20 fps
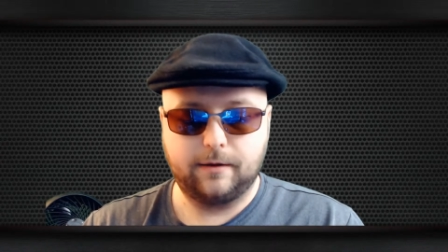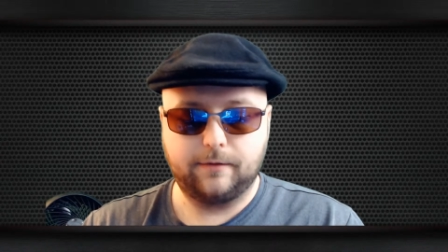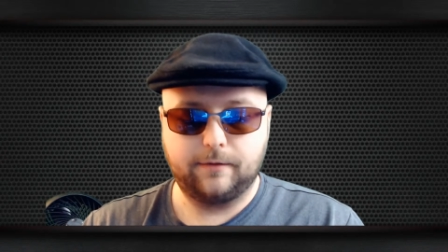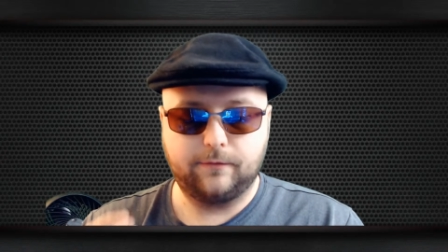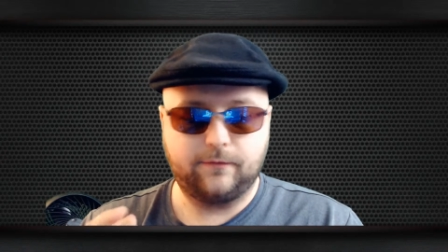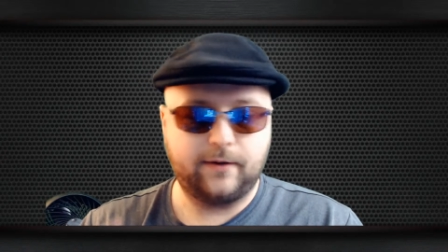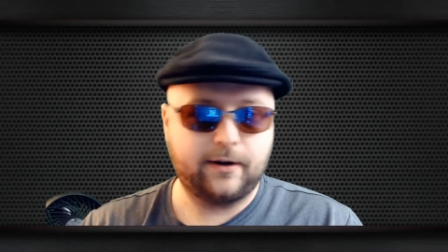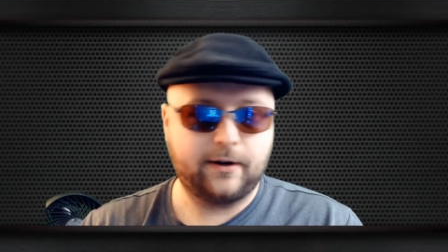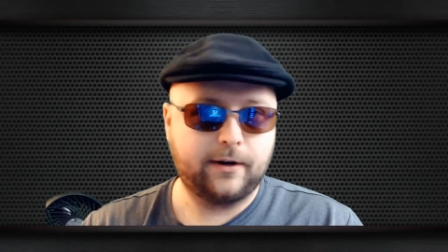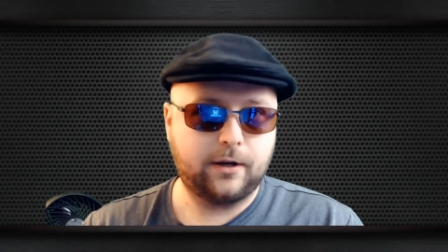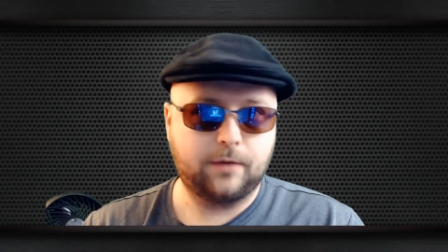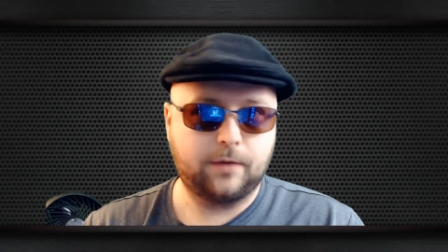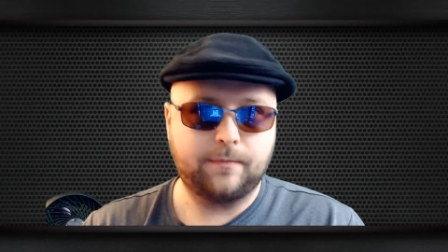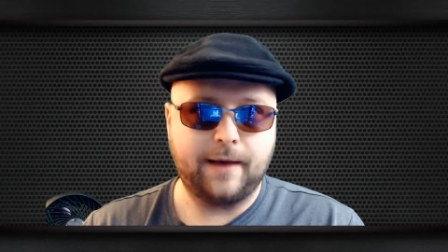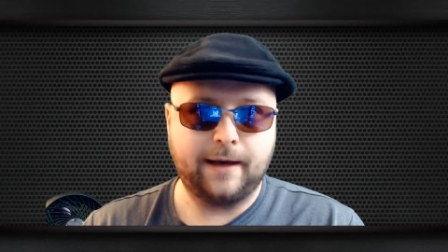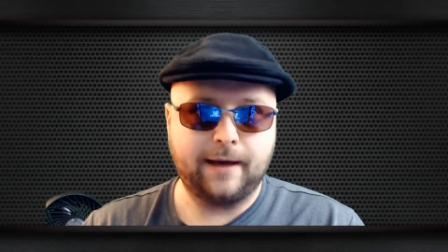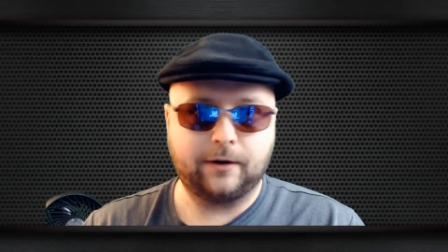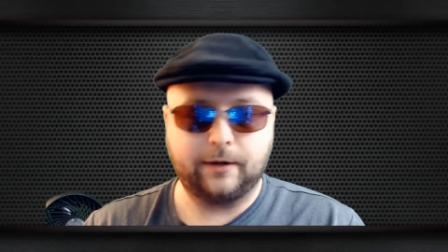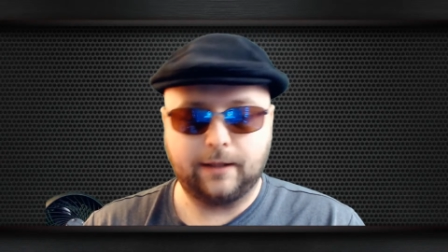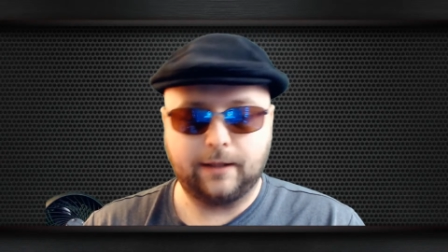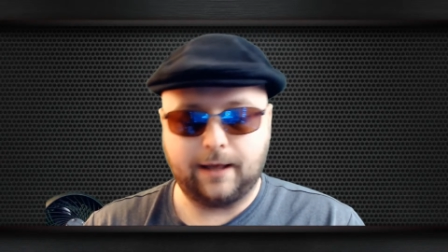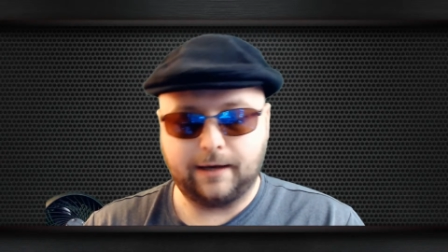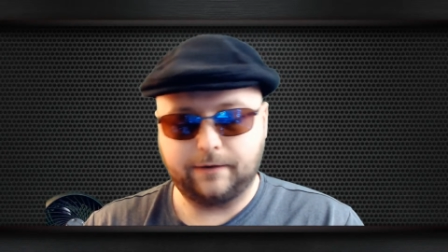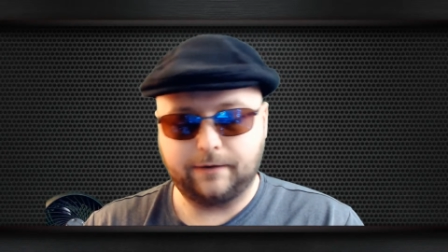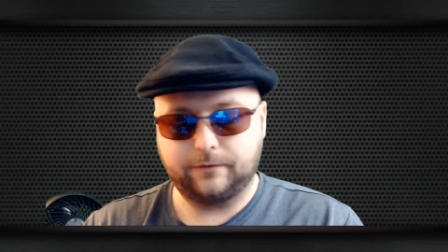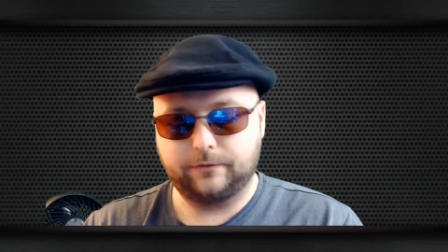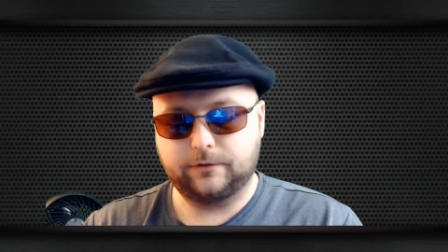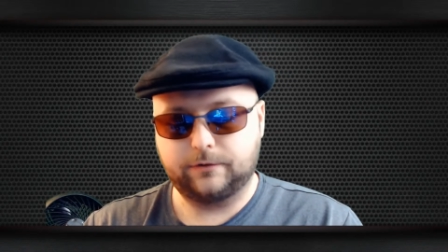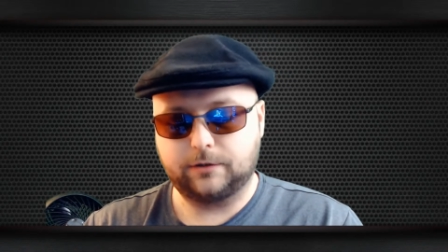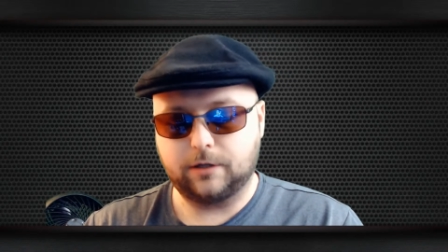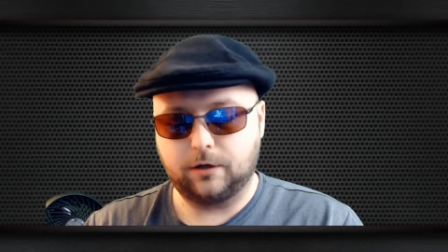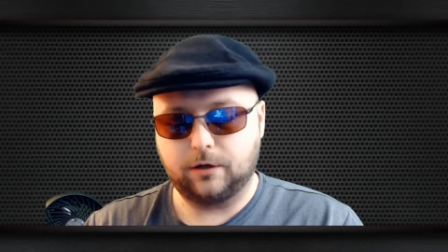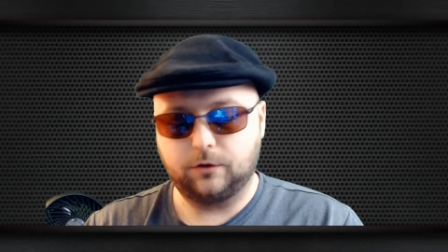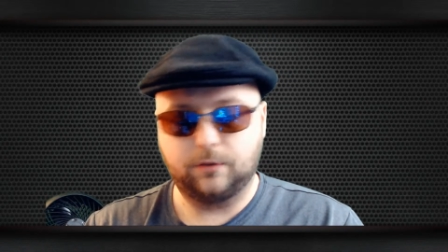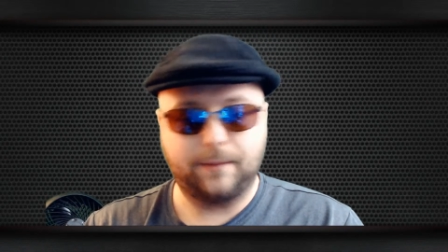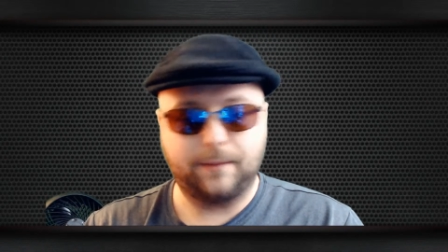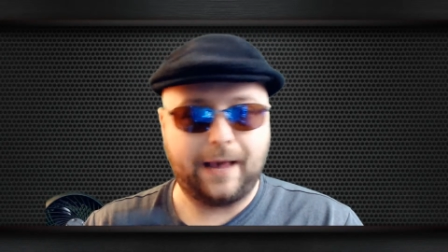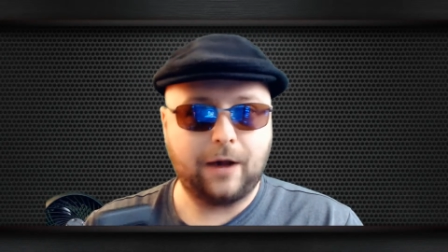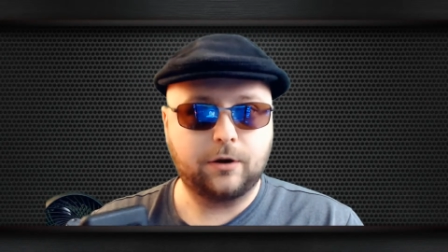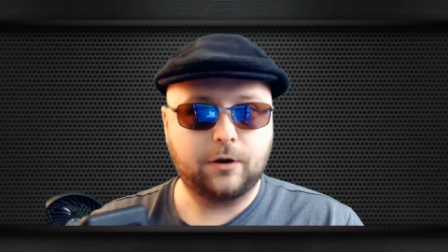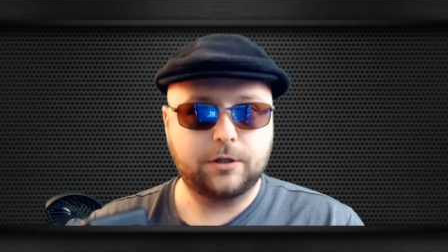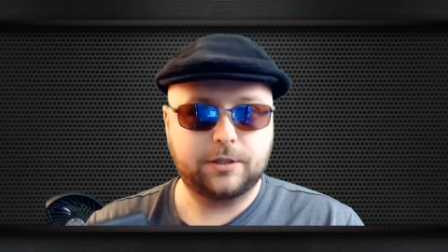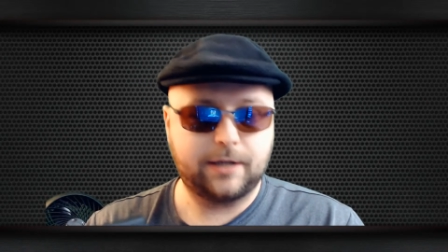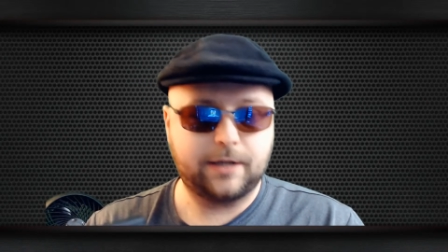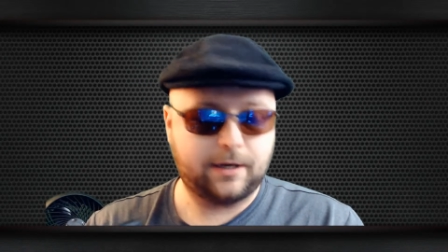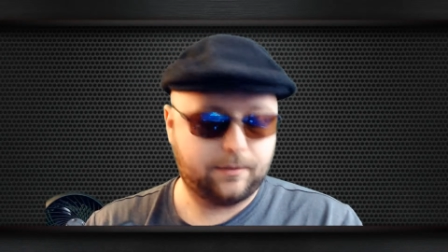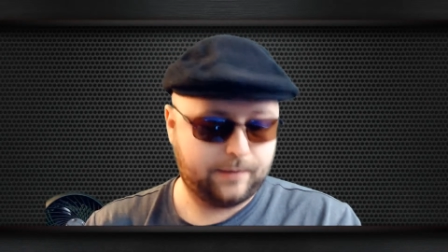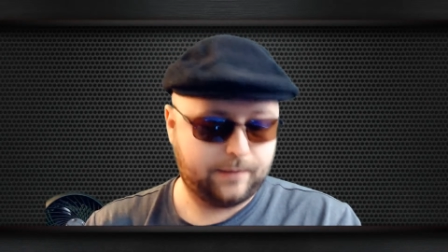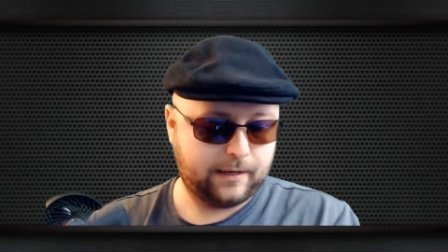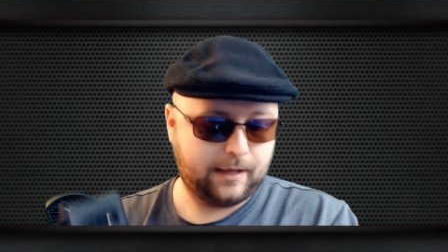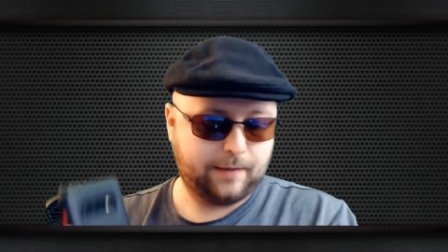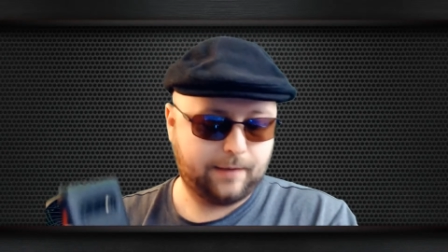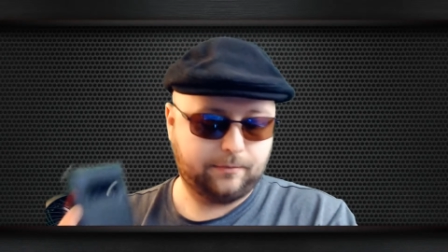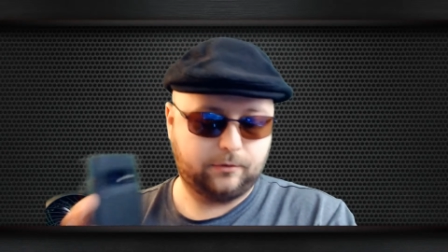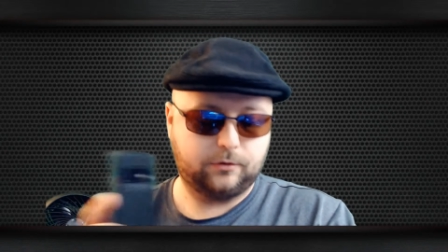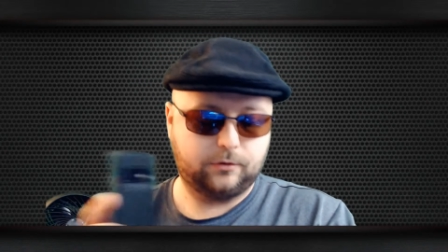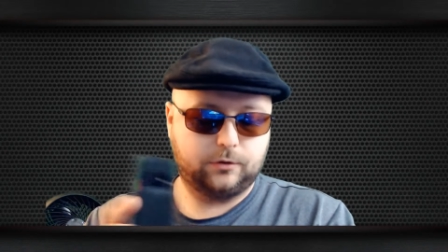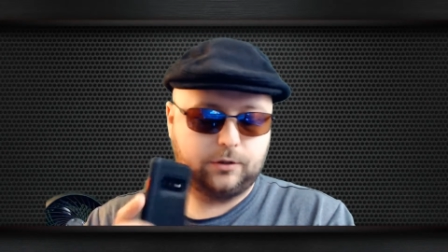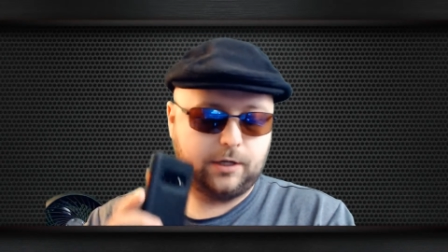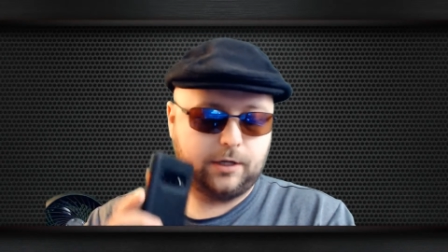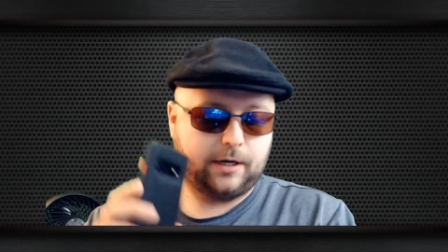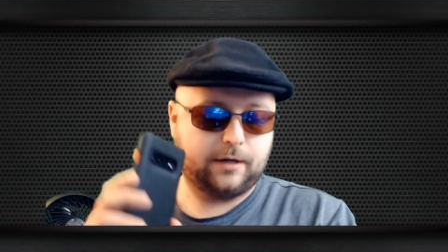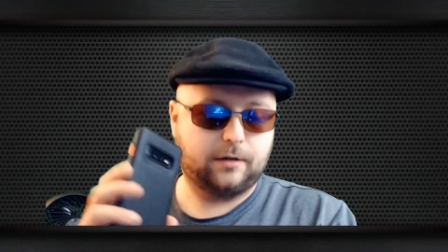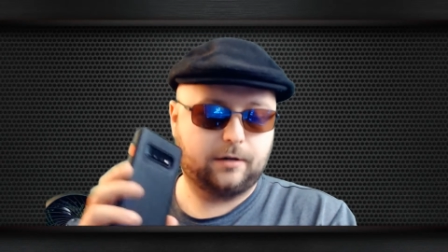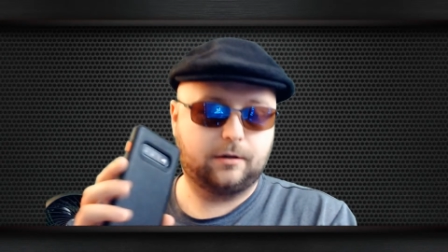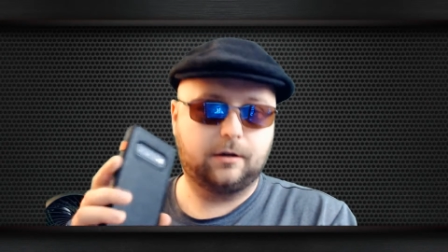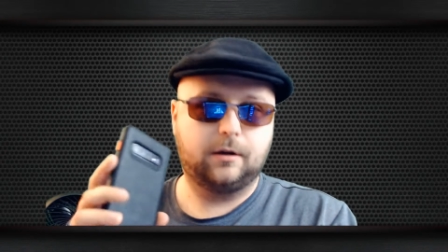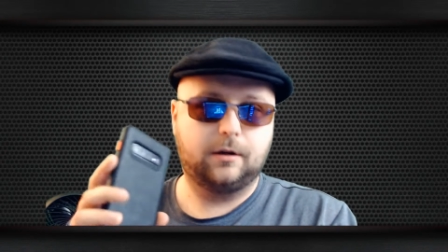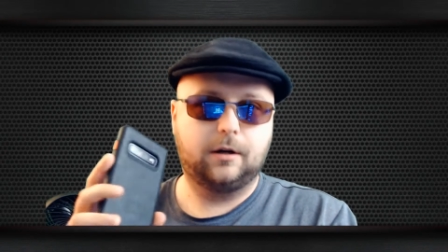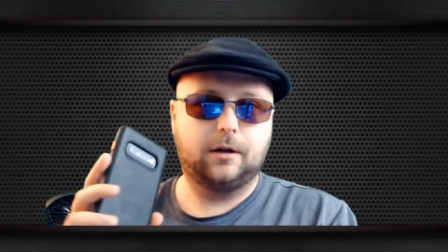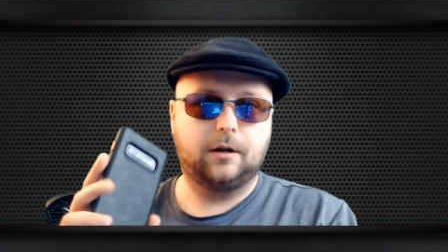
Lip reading: Very good battery life. So the power share, being able to share